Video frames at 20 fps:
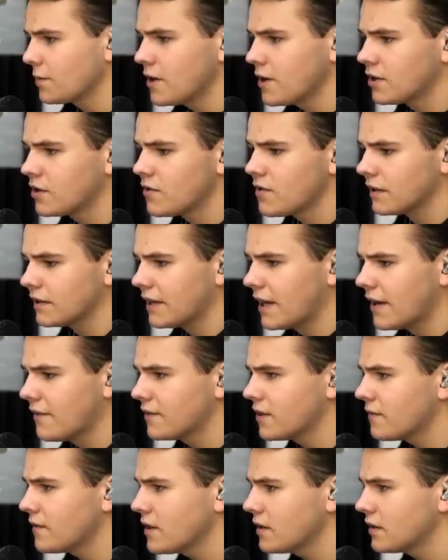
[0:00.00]
Should be to the
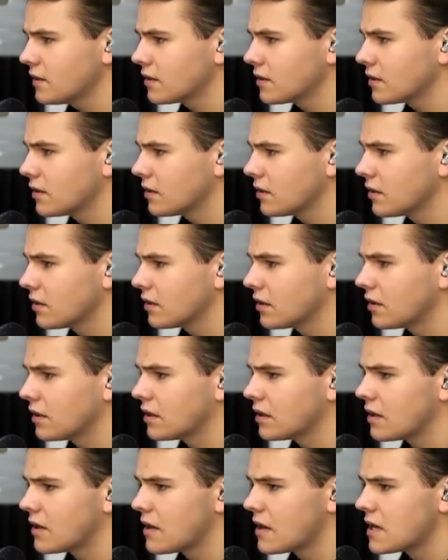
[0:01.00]
left of us?
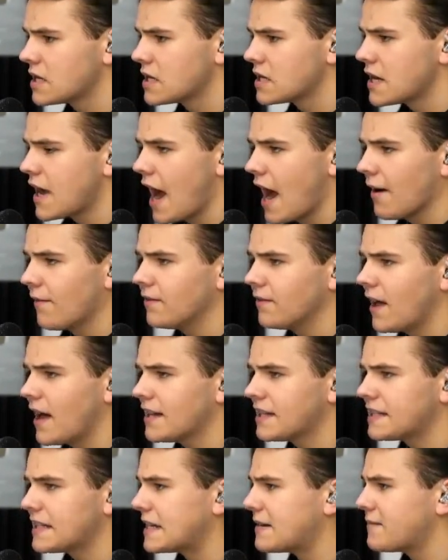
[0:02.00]
I've
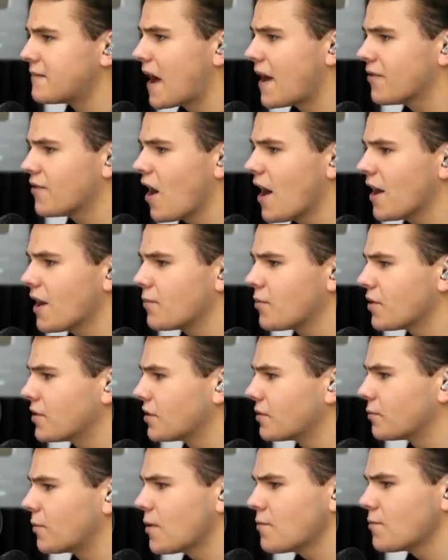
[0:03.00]
lost it. I thought it
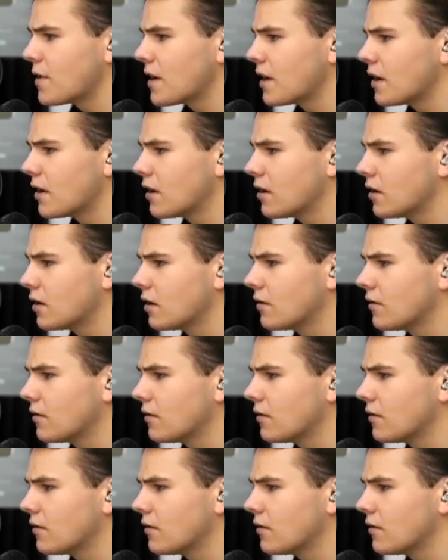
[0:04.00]
was a runway.